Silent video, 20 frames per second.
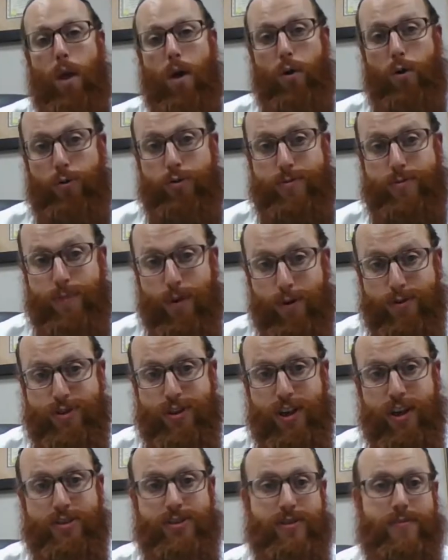Who's Moshe?
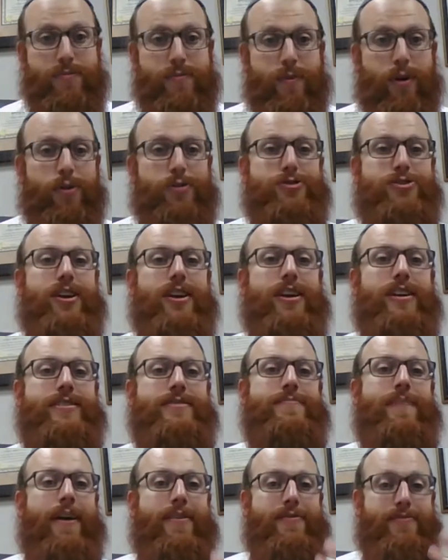She said, Moshe is
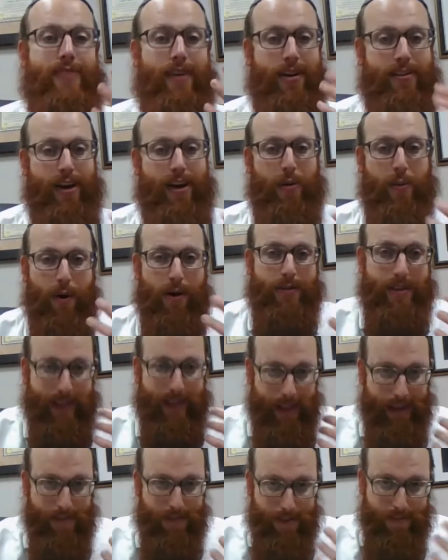my father. I want to
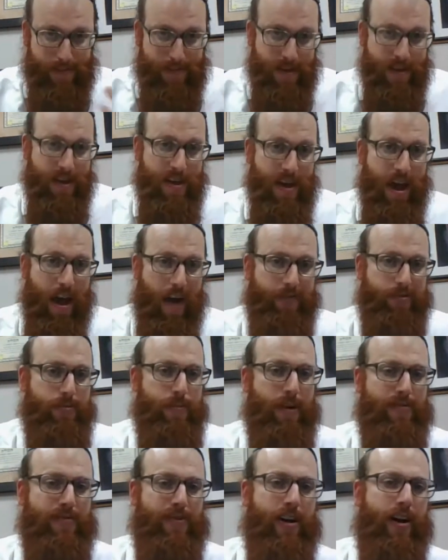name him after
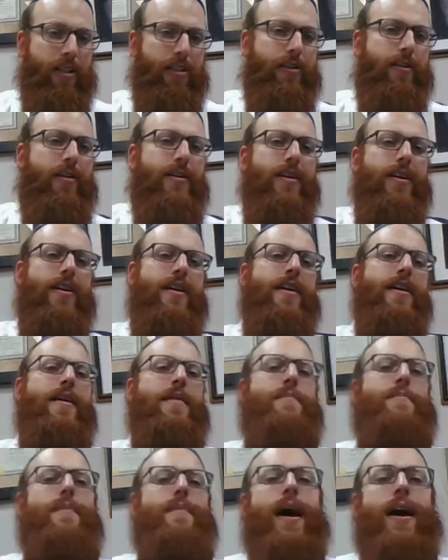my father.
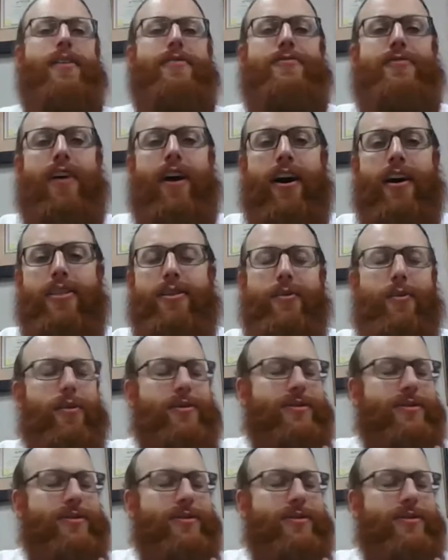My father